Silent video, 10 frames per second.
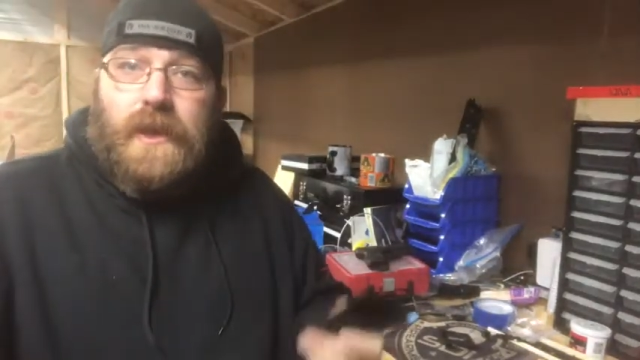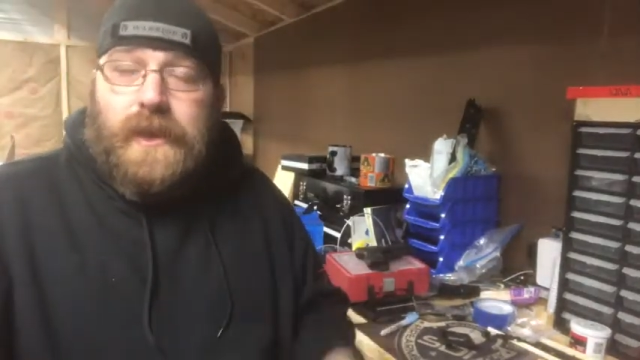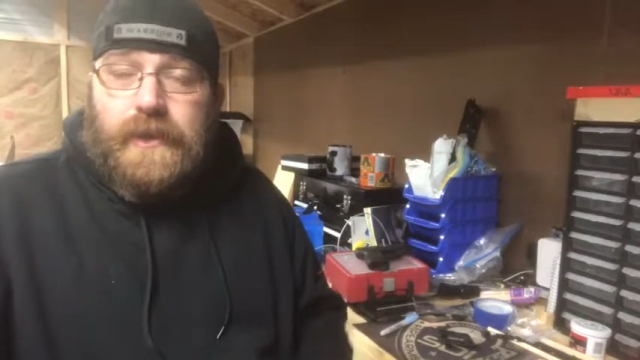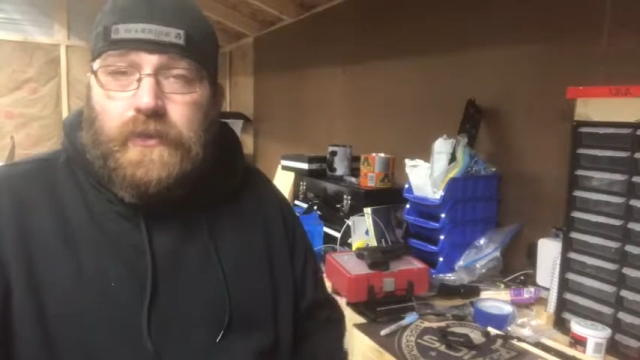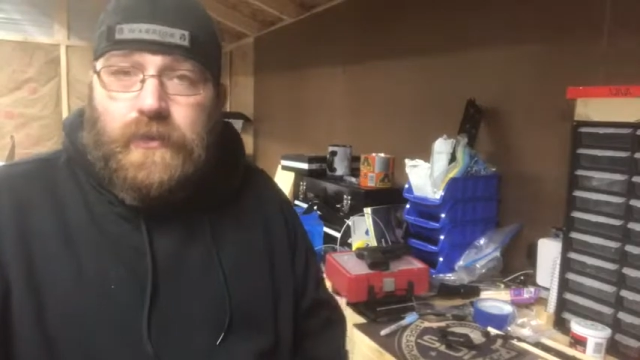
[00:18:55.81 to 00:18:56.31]

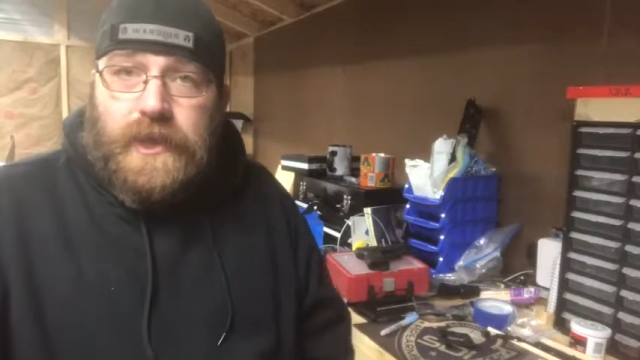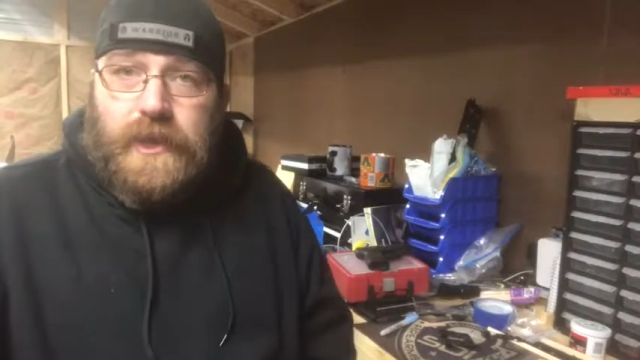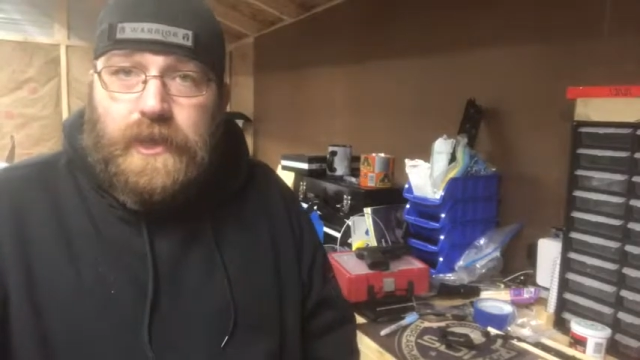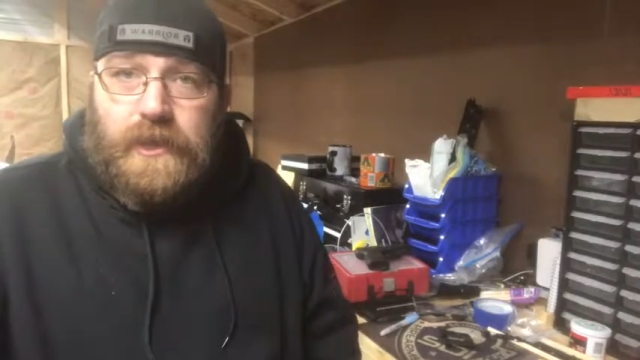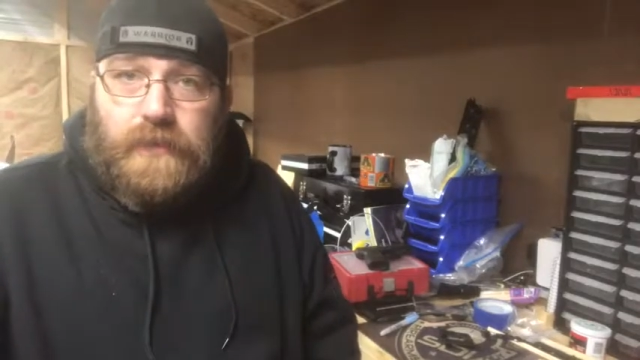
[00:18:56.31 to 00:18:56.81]
and go
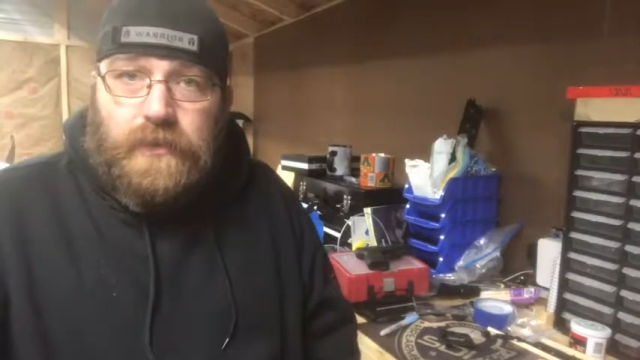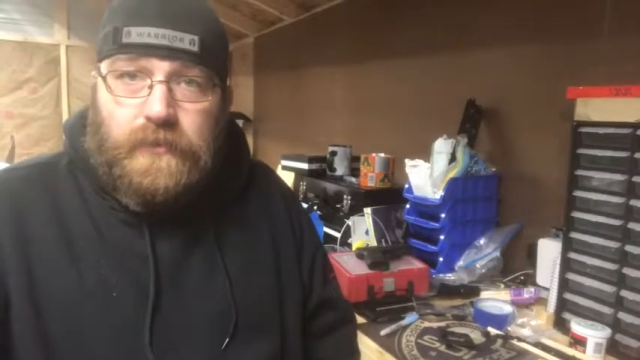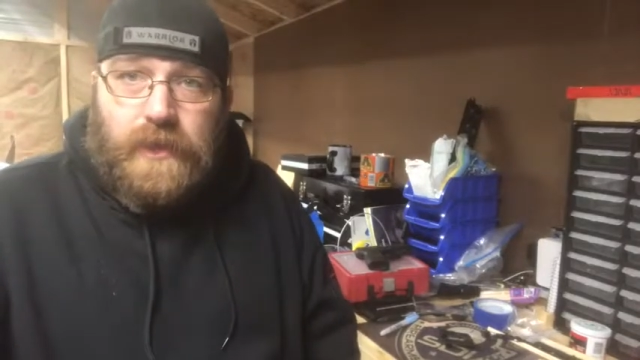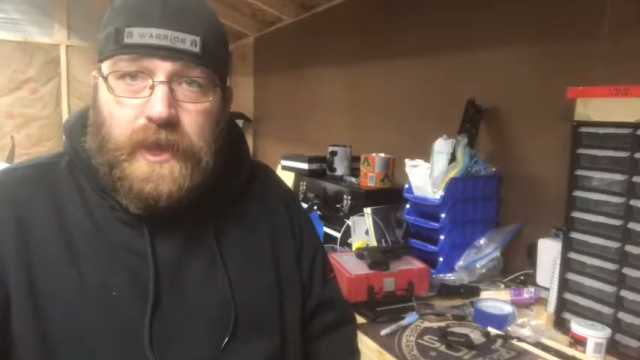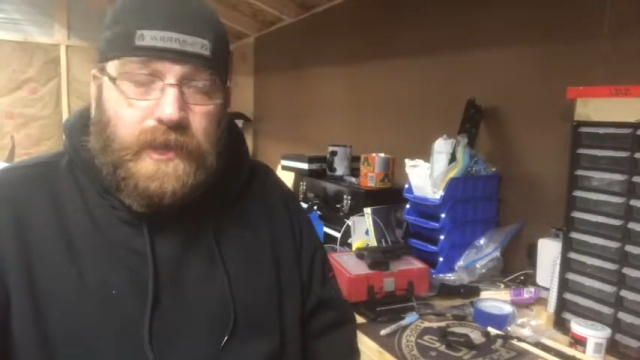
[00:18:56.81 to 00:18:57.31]
ahead and
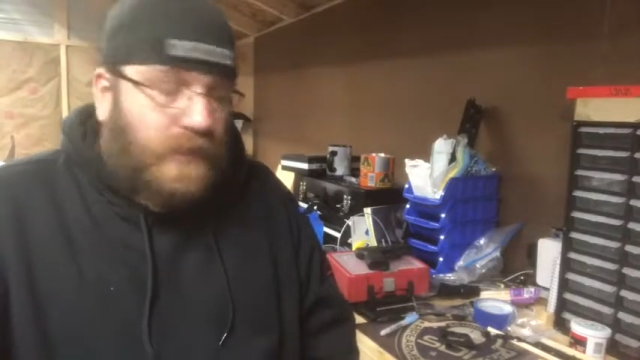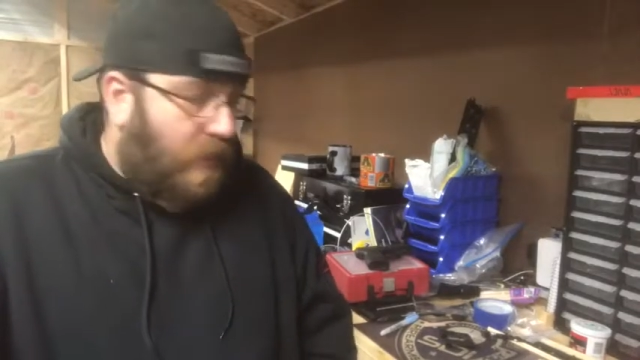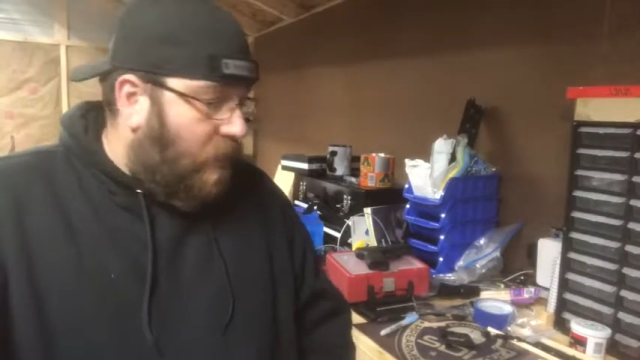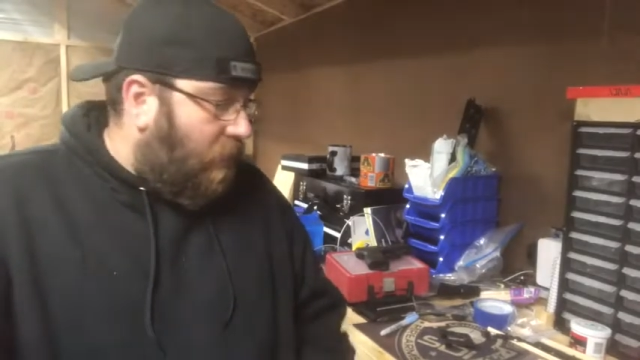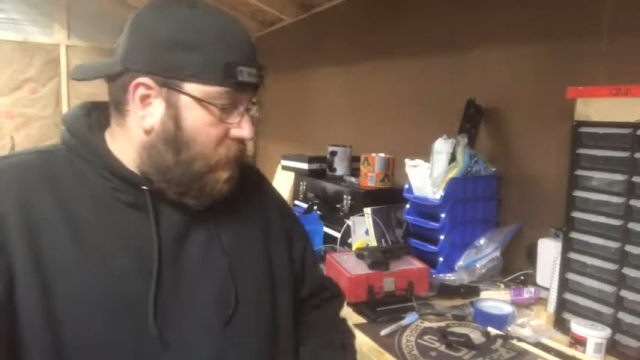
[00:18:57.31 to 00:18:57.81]
do that.
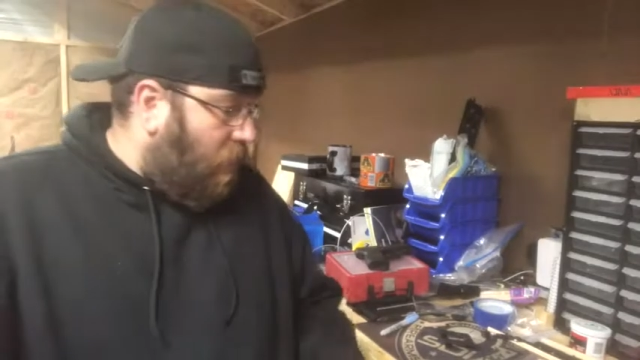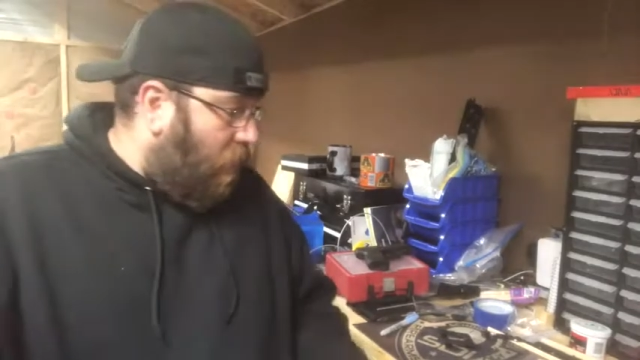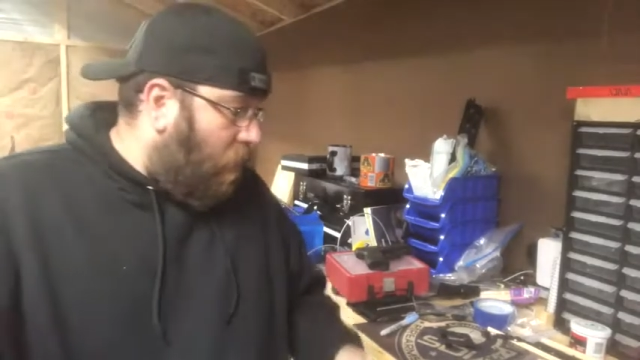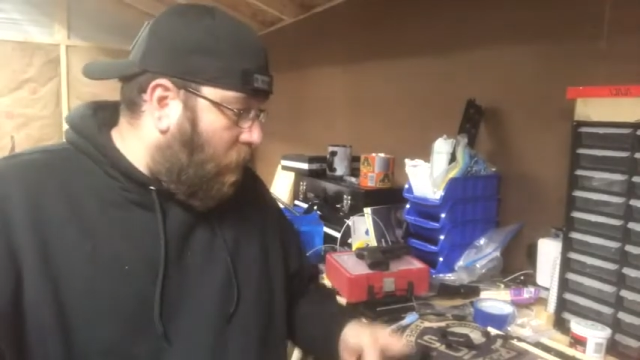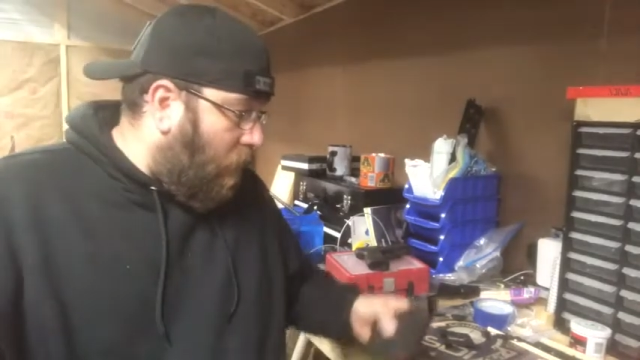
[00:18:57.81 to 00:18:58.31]

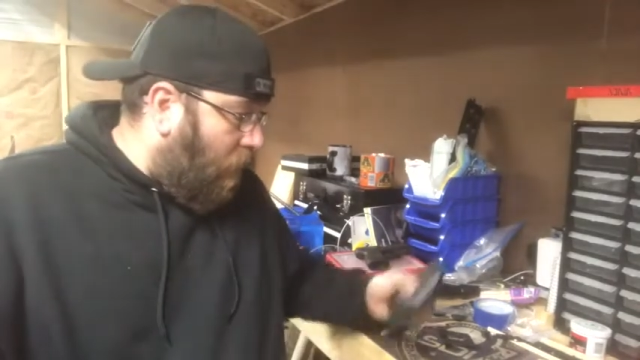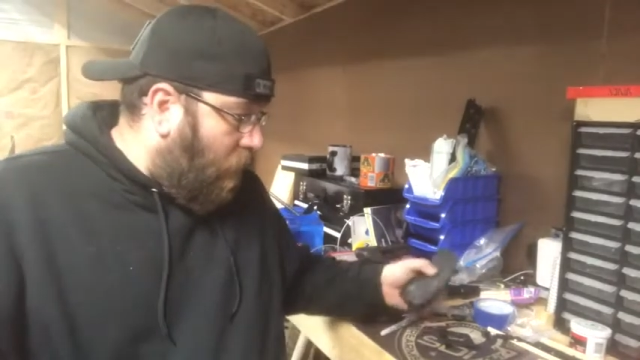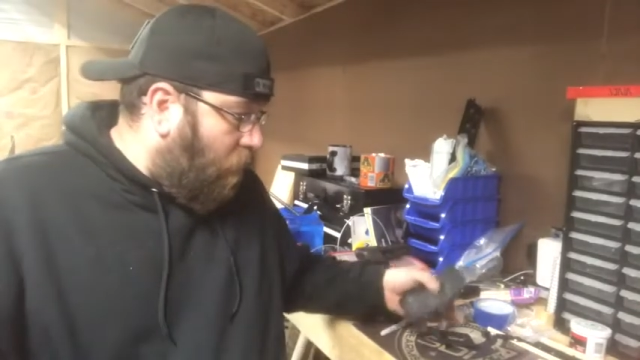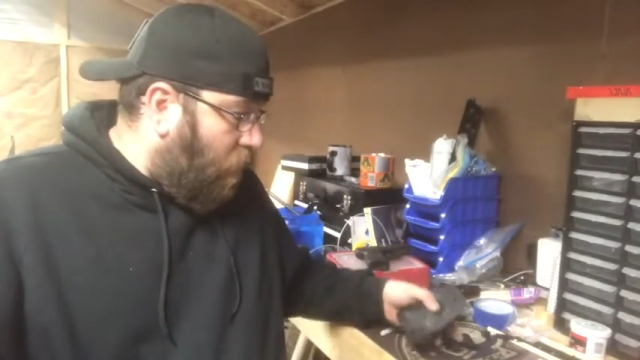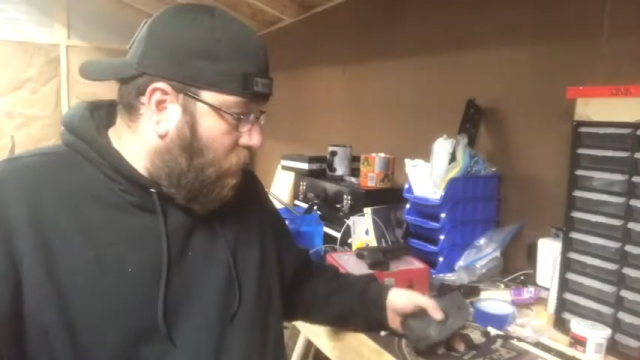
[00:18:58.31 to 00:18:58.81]

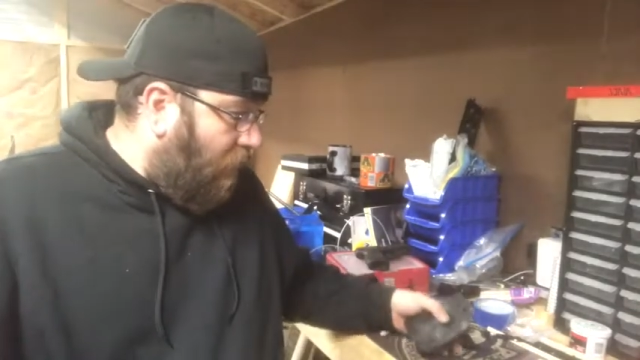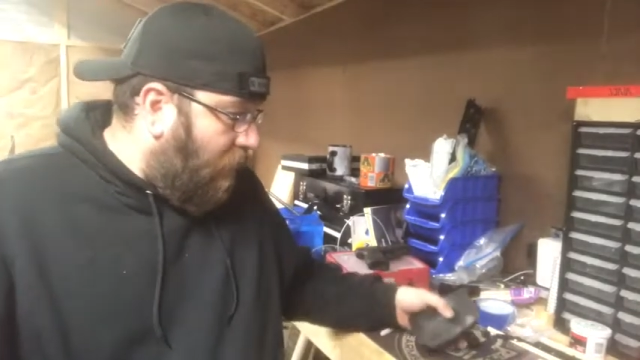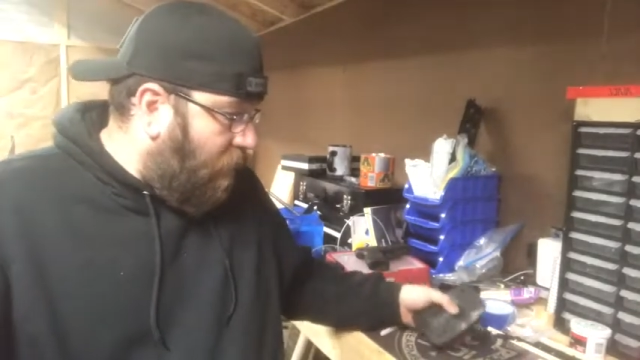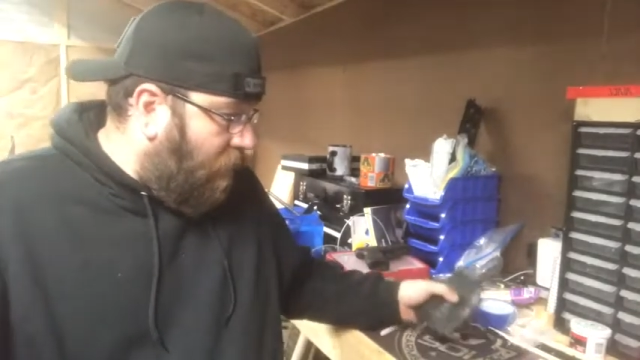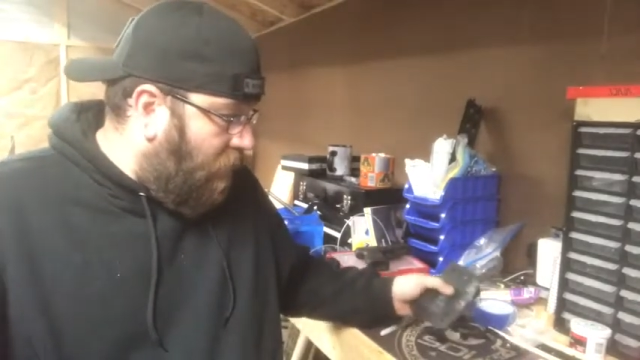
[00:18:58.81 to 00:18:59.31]
So we'll go
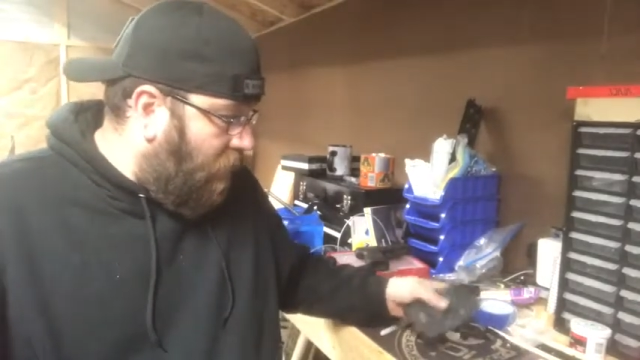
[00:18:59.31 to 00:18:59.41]
ahead